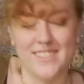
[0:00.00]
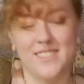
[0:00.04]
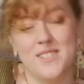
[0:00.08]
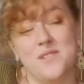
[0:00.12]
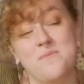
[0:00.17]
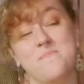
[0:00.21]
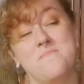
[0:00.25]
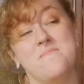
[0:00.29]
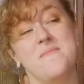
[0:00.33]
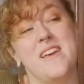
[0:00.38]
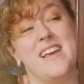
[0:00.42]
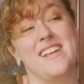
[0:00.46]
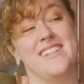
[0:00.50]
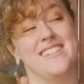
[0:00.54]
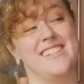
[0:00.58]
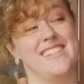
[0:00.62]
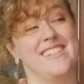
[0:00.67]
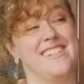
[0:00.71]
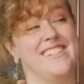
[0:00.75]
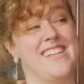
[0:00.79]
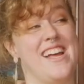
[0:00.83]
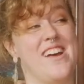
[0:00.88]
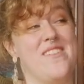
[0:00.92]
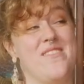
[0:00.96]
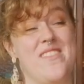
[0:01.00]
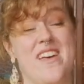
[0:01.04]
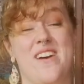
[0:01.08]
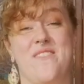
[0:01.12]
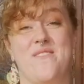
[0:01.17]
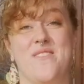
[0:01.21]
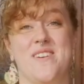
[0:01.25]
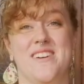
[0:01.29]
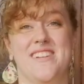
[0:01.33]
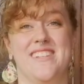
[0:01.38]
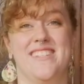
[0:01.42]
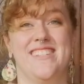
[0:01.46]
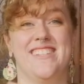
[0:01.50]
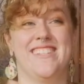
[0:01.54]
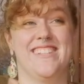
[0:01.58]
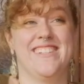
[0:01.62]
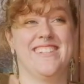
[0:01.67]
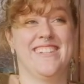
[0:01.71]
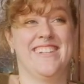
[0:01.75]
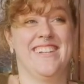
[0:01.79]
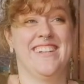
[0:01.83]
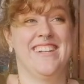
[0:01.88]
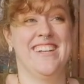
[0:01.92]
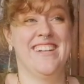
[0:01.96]
an amazing sound that was.
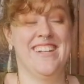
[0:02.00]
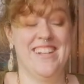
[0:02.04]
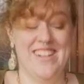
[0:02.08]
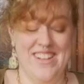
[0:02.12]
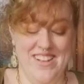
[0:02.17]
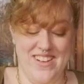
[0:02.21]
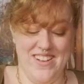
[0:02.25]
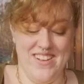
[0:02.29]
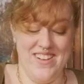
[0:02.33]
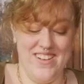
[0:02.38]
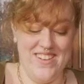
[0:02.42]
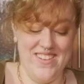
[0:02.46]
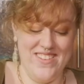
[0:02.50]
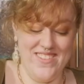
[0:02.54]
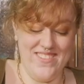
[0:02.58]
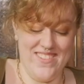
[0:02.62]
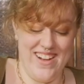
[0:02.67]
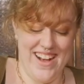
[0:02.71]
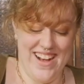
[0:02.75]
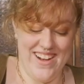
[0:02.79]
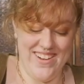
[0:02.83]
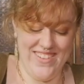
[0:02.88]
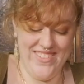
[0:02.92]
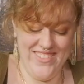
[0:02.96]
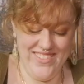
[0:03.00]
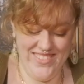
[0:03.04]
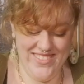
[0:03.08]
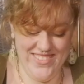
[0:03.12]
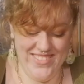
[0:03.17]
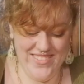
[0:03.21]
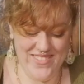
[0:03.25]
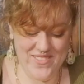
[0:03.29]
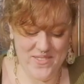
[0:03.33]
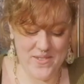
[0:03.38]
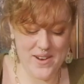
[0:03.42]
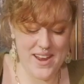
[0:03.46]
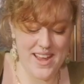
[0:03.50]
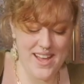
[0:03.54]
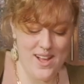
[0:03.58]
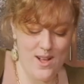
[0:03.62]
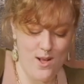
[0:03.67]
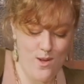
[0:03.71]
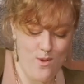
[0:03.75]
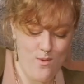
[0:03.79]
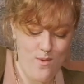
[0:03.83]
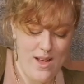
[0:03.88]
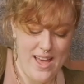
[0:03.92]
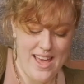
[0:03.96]
Oh wow,
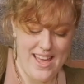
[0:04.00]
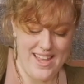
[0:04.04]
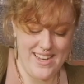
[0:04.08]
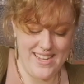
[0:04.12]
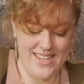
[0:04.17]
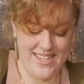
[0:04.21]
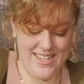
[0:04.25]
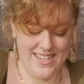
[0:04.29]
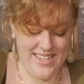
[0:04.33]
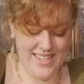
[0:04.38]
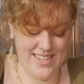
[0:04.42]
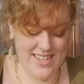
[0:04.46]
real wet.